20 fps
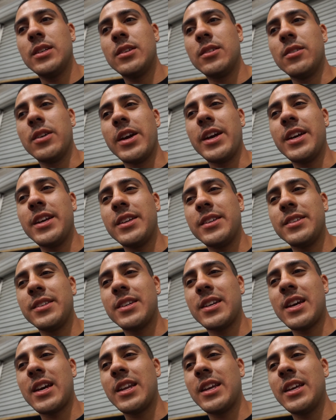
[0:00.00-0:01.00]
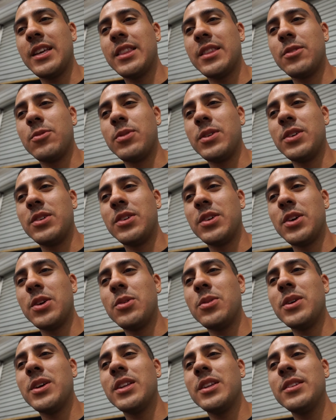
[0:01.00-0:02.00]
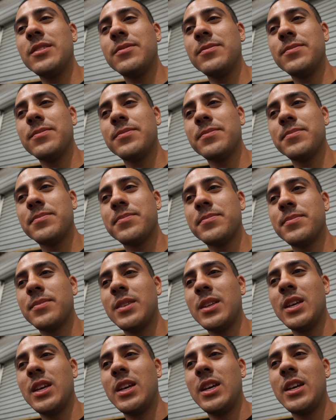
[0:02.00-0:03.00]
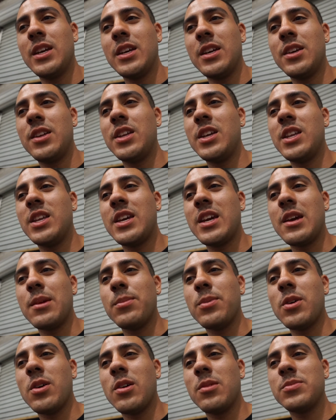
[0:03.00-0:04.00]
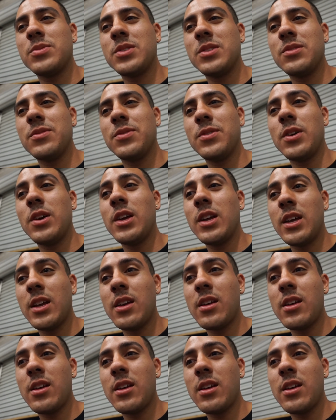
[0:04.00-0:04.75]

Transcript: right? To kind of get the wheel to go in, you need camber arms in the front.